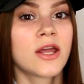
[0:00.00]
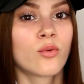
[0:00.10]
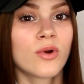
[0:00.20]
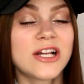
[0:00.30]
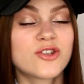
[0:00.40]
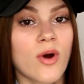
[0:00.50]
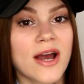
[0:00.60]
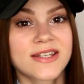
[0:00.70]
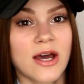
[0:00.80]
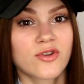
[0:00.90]
It really
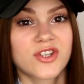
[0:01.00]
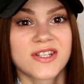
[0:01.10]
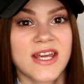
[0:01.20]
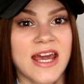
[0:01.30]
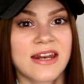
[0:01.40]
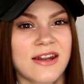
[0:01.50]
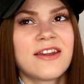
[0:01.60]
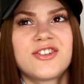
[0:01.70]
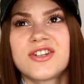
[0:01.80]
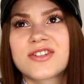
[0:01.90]
dries out your skin
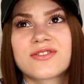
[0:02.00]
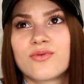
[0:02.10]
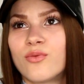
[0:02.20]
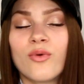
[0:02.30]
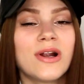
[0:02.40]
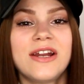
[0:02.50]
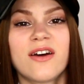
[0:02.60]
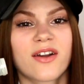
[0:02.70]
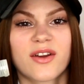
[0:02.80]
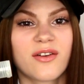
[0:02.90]
and it's just really
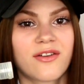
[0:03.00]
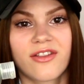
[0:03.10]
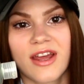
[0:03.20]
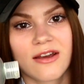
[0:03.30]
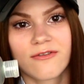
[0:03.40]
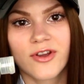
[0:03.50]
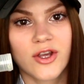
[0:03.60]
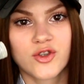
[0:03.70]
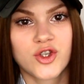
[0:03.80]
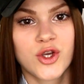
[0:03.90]
not a good thing for
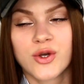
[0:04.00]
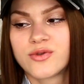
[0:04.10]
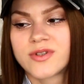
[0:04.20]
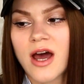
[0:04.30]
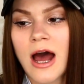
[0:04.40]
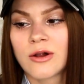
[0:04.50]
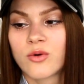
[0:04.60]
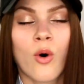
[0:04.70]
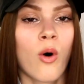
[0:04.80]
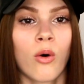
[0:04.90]
you to use
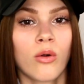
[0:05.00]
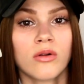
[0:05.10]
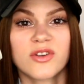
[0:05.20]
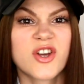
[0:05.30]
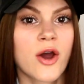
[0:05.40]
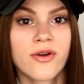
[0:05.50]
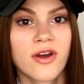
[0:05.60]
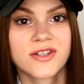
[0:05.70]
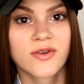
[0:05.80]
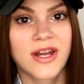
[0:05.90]
alcohol
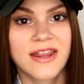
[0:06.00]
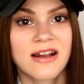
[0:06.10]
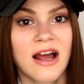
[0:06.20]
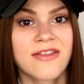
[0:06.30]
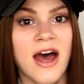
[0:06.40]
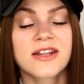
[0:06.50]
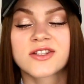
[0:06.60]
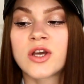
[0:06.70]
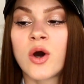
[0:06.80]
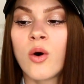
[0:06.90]
toners or anything like
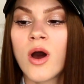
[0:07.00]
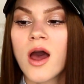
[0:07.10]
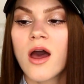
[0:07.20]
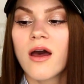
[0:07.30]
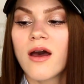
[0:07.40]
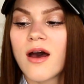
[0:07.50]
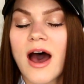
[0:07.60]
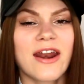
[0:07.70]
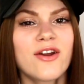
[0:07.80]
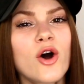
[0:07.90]
that. So
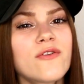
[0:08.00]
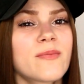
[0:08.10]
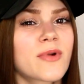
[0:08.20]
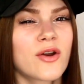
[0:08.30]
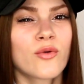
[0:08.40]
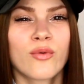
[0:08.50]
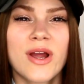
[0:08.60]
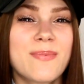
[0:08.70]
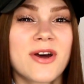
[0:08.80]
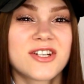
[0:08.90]
I don't know if I'm gonna
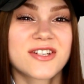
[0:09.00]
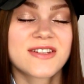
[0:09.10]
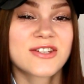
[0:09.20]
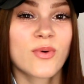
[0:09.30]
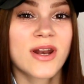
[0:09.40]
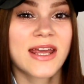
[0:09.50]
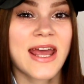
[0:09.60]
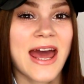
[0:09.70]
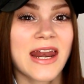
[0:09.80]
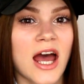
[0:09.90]
repurchase this one
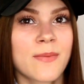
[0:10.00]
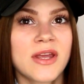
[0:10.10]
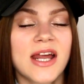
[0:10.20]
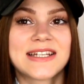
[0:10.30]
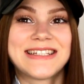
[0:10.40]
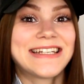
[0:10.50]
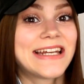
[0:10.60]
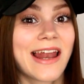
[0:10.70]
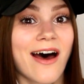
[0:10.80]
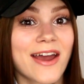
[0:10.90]
again. I mean, I
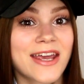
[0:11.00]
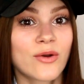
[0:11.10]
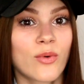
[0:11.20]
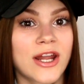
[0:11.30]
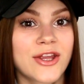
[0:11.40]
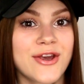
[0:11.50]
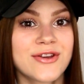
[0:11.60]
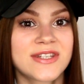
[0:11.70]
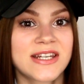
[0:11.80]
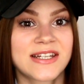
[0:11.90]
did like it when I used it.